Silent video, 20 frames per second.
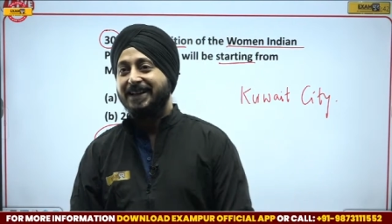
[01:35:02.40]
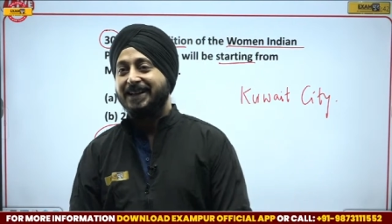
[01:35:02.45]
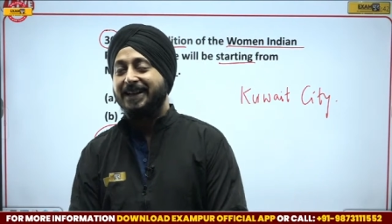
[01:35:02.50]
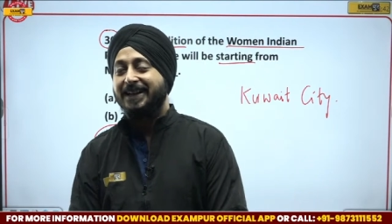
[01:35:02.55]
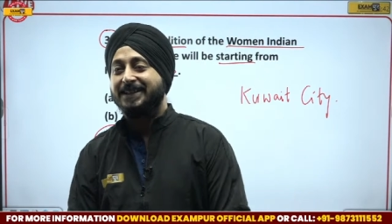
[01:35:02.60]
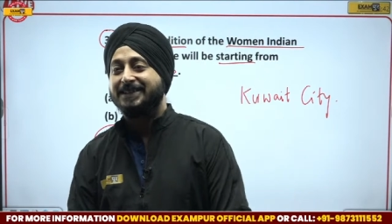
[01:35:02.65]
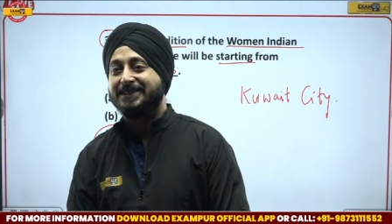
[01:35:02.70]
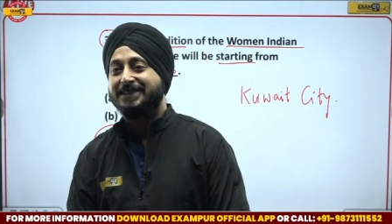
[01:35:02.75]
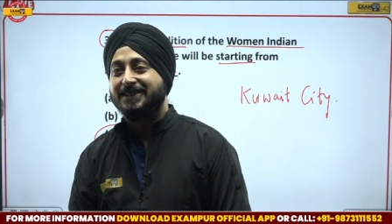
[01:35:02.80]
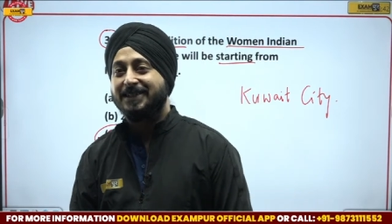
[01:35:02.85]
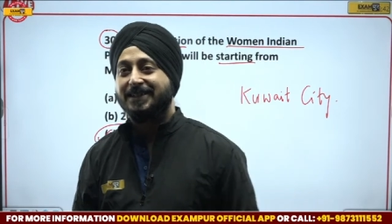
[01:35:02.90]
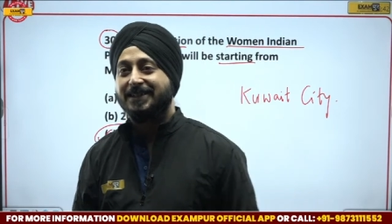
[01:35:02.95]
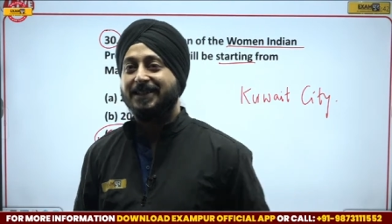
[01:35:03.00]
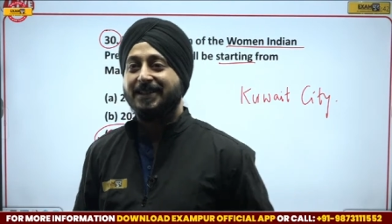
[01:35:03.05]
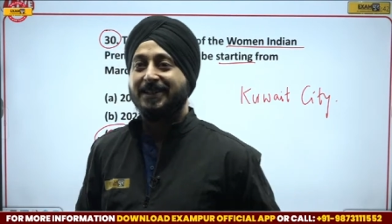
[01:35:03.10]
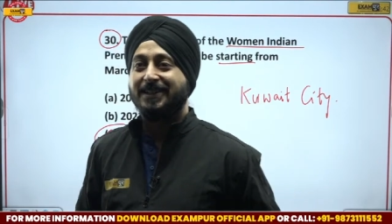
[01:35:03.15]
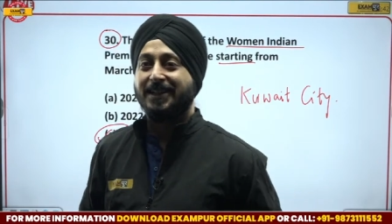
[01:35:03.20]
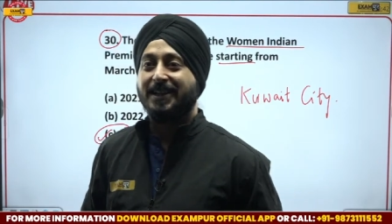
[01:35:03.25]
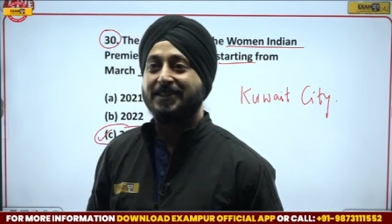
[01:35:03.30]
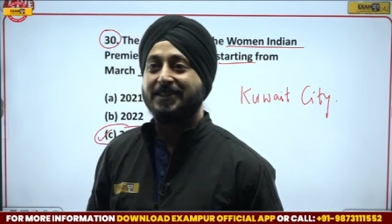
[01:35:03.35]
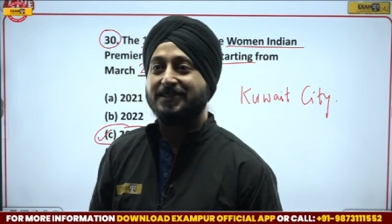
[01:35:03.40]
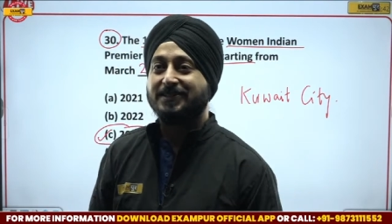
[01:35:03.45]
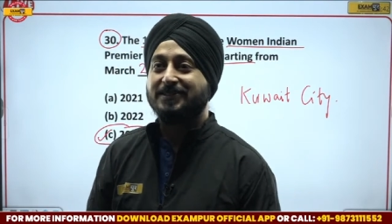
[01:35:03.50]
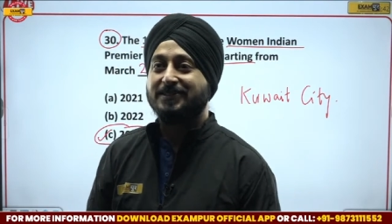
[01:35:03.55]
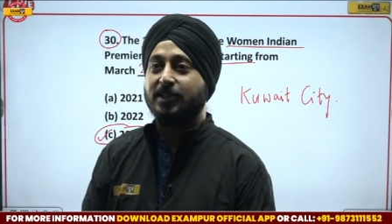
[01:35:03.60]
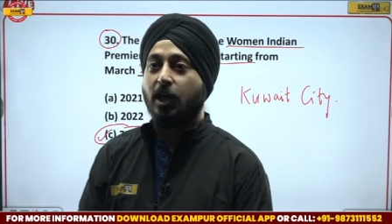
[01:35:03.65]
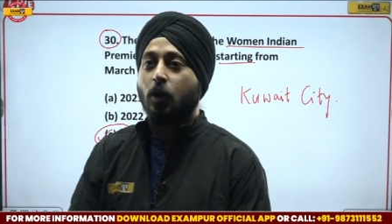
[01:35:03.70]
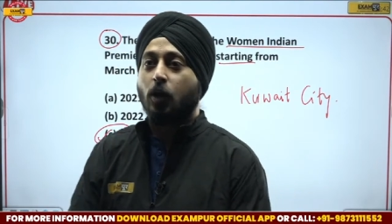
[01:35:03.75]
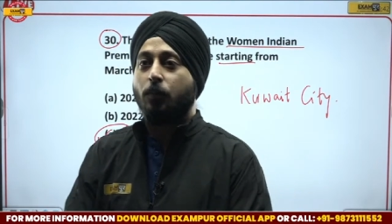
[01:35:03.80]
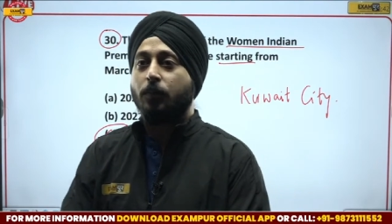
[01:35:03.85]
yes yes
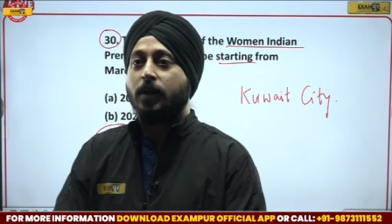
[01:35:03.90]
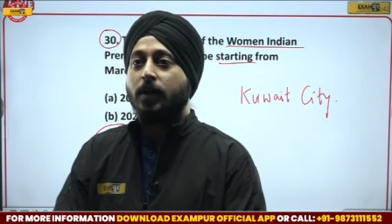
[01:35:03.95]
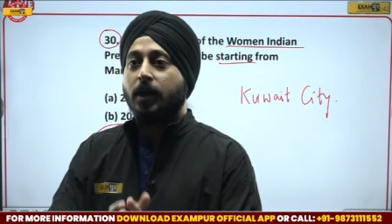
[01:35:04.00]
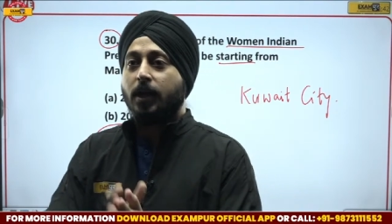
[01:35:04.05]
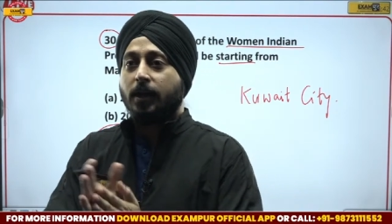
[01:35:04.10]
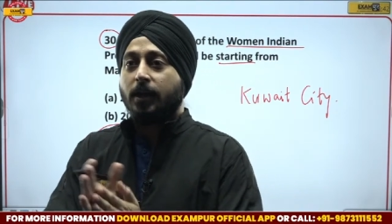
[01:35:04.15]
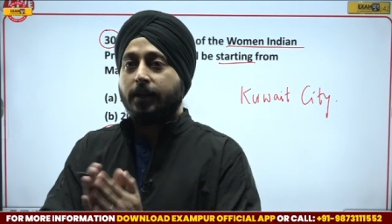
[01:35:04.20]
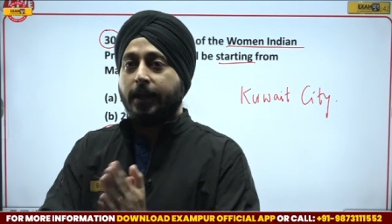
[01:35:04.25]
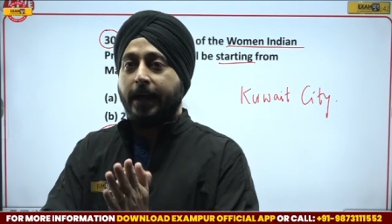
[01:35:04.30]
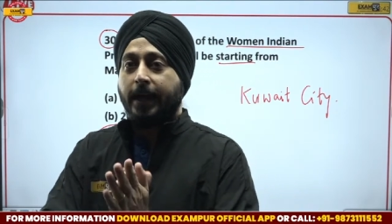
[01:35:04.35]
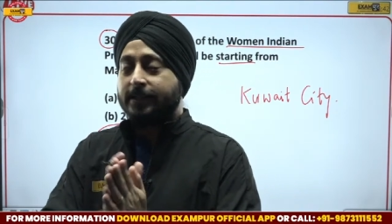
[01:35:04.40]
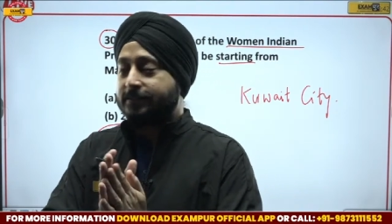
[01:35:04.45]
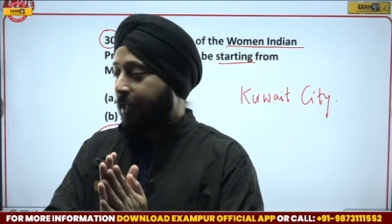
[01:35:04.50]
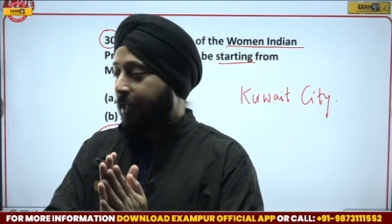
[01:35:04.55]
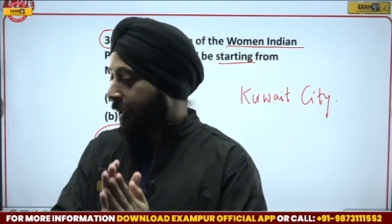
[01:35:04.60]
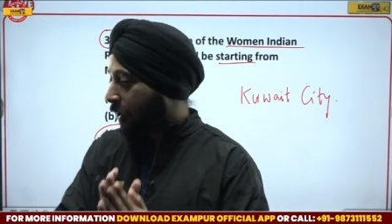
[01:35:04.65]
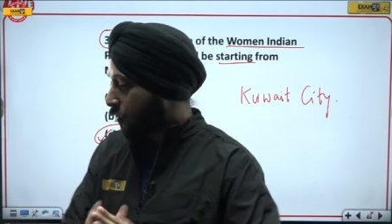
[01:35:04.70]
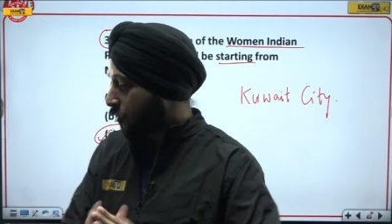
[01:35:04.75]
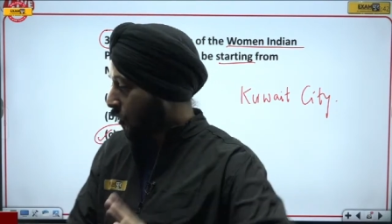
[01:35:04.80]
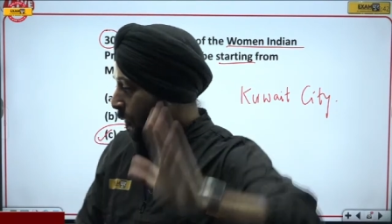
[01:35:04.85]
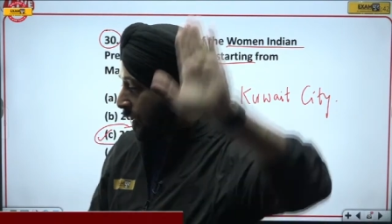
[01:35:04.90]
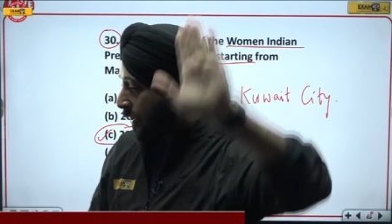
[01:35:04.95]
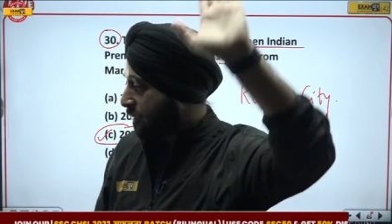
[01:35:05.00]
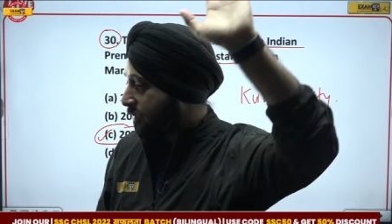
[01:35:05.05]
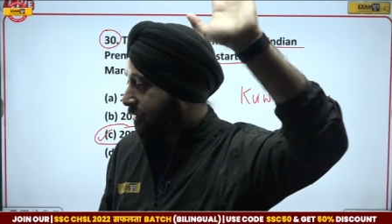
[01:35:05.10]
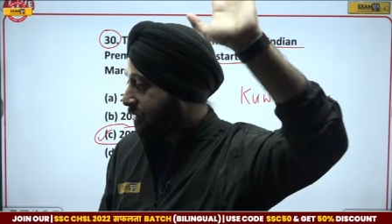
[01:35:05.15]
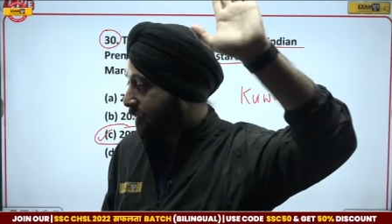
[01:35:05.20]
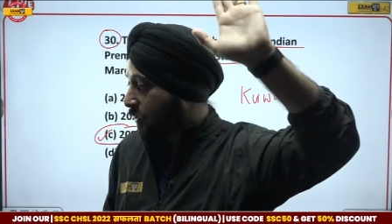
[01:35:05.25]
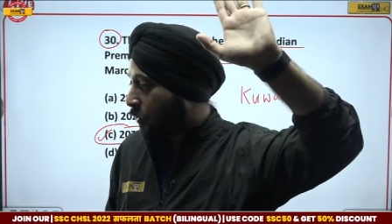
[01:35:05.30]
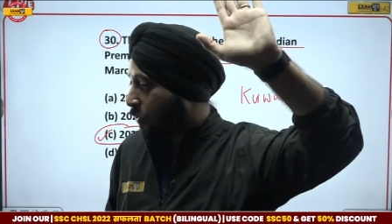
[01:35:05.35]
chalo guys thank you so much
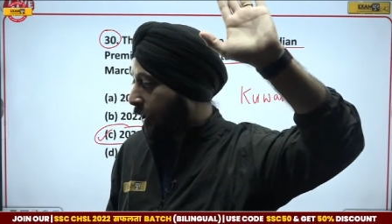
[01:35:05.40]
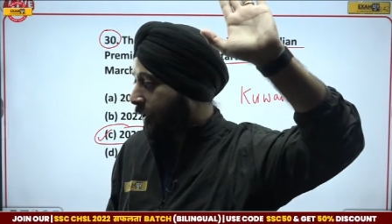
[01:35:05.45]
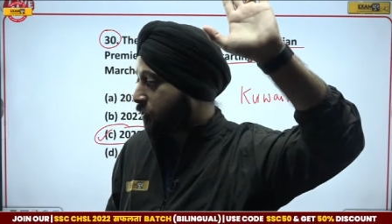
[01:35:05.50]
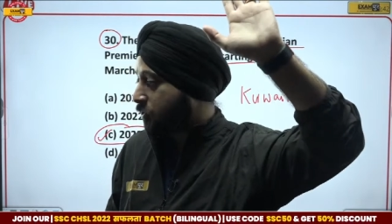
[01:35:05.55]
see you guys